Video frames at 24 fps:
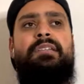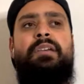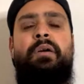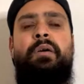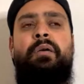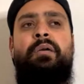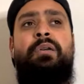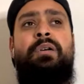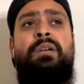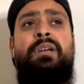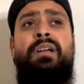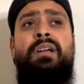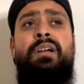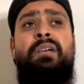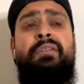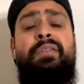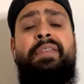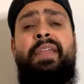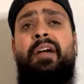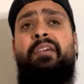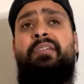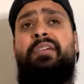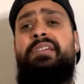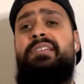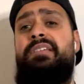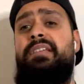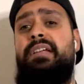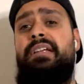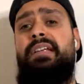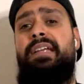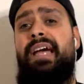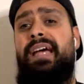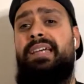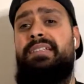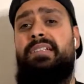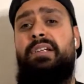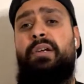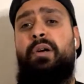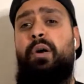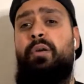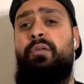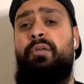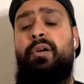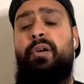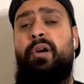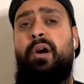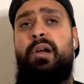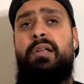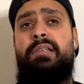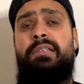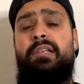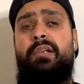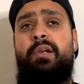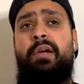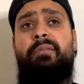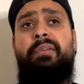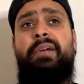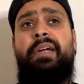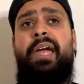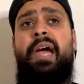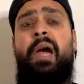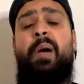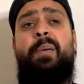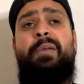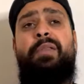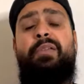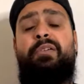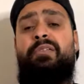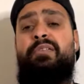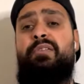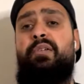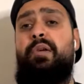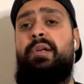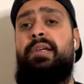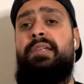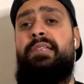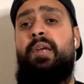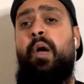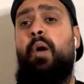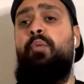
So, for that reason, he has to go regardless. I don't even care what the result is.